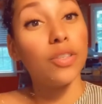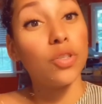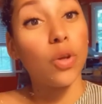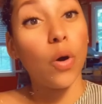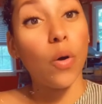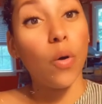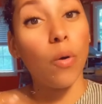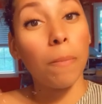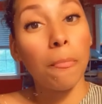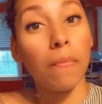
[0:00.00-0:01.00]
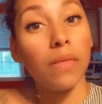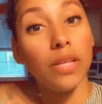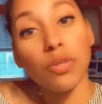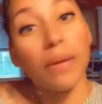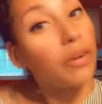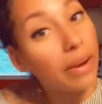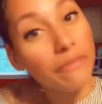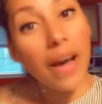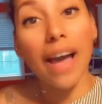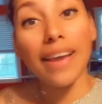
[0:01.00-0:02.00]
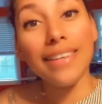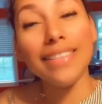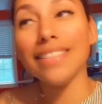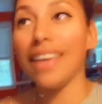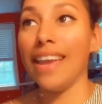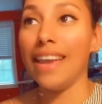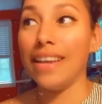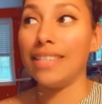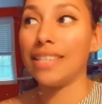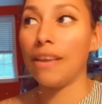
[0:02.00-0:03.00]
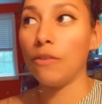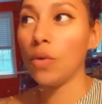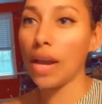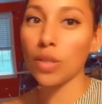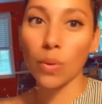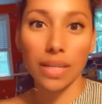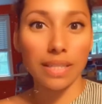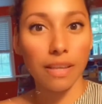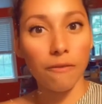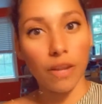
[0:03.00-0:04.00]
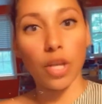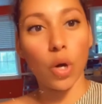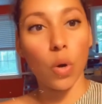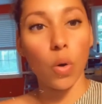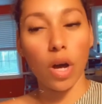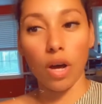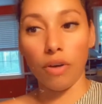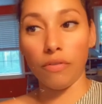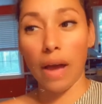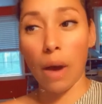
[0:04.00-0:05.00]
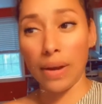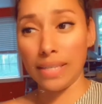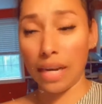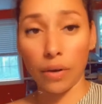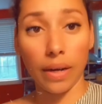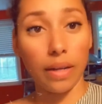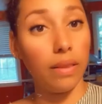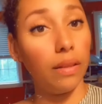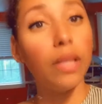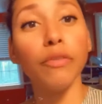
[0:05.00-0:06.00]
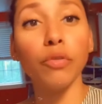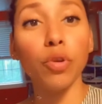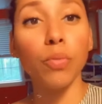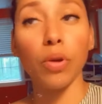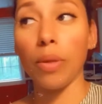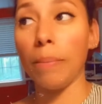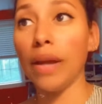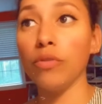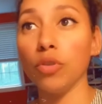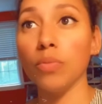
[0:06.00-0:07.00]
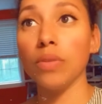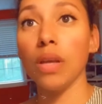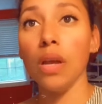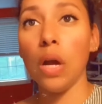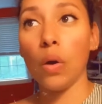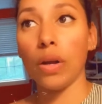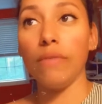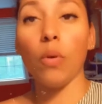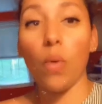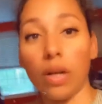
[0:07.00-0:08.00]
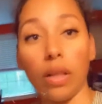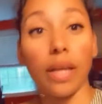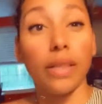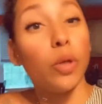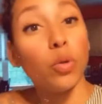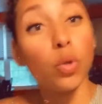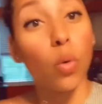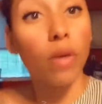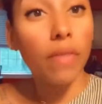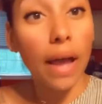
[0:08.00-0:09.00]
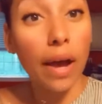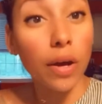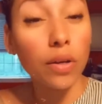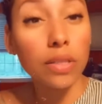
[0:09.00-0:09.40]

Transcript: So these are my grapevines and if you guys want to see a video of how I decorated the living room or the bedrooms or even want to like a little tour of the house